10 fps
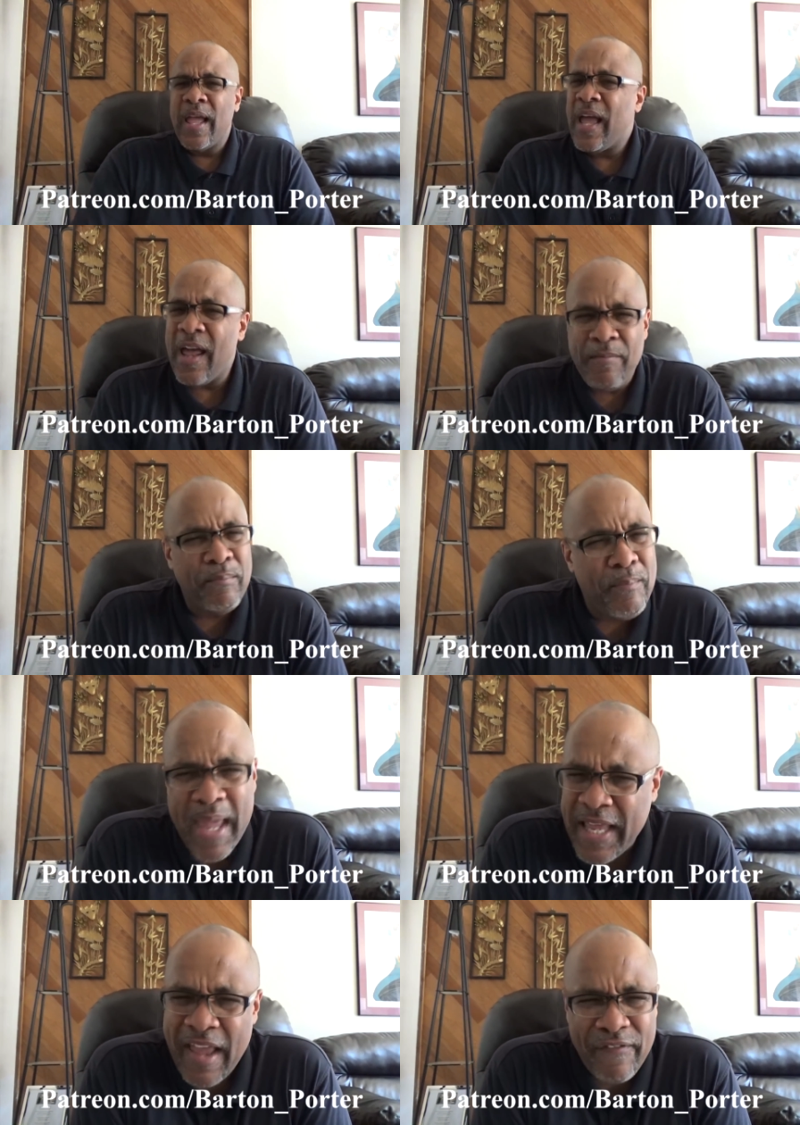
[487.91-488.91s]
and
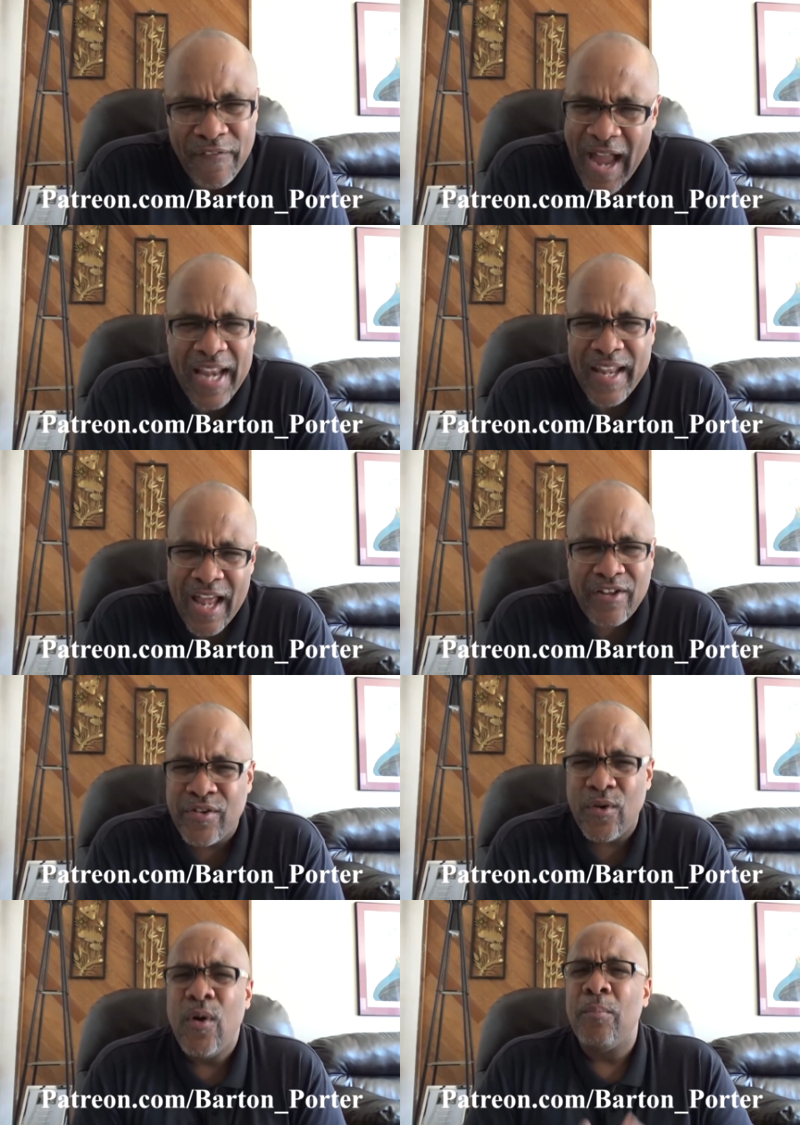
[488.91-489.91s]
make a
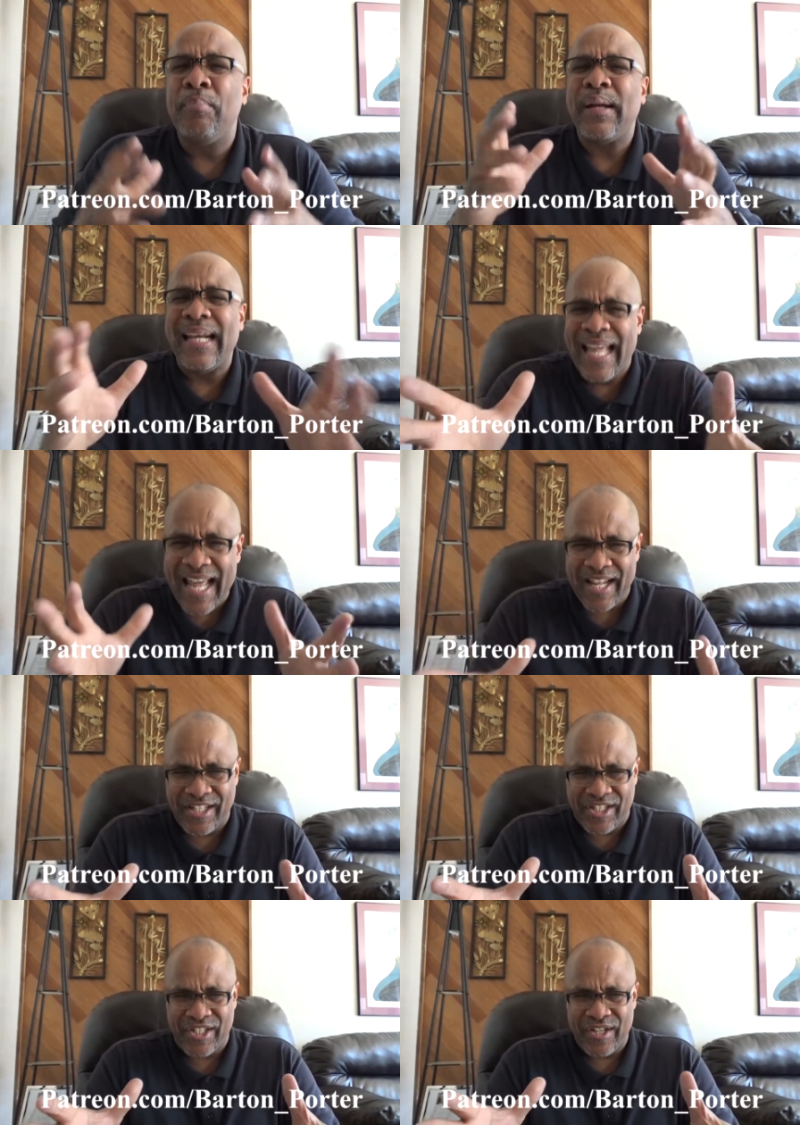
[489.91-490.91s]
financial
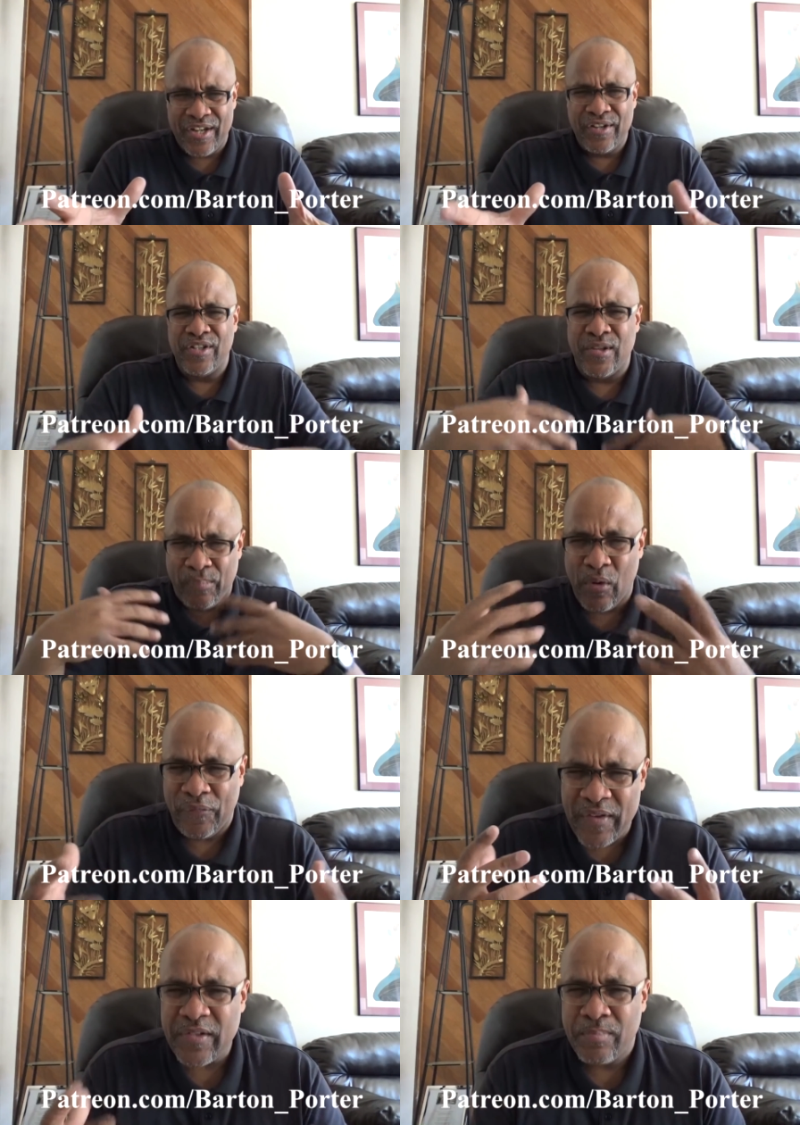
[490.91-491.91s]
pledge to support
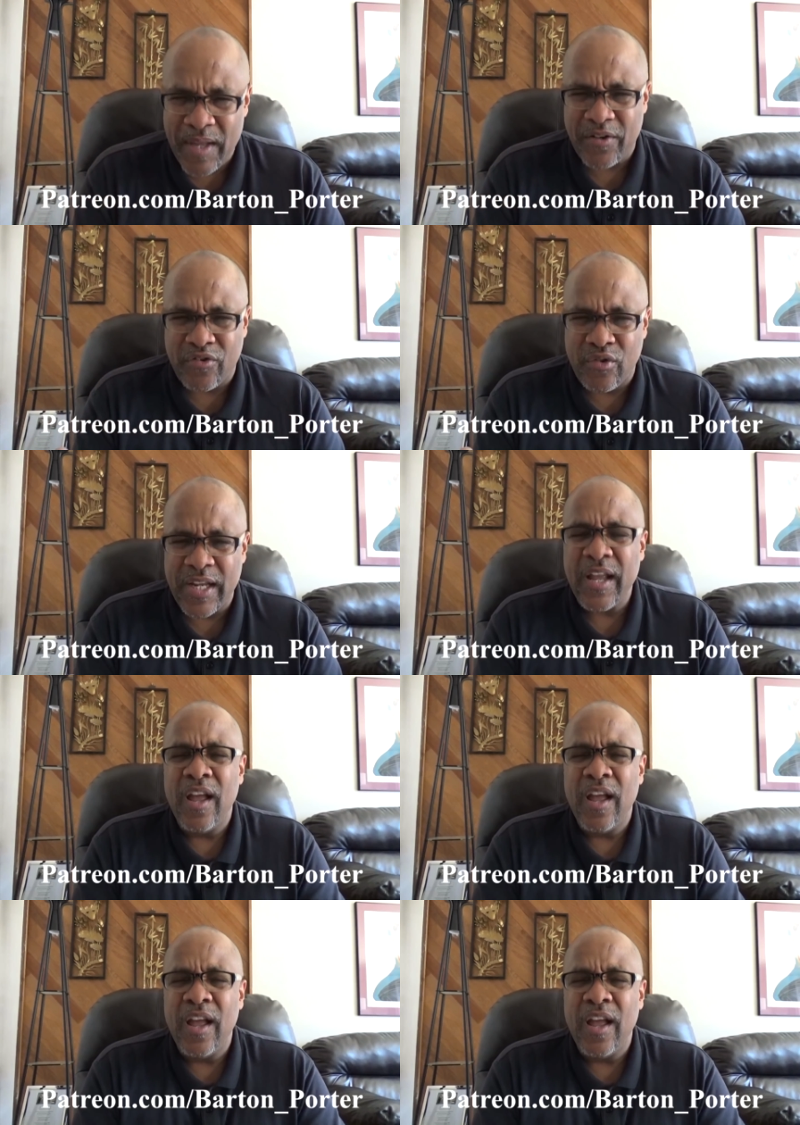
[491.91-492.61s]
this ministry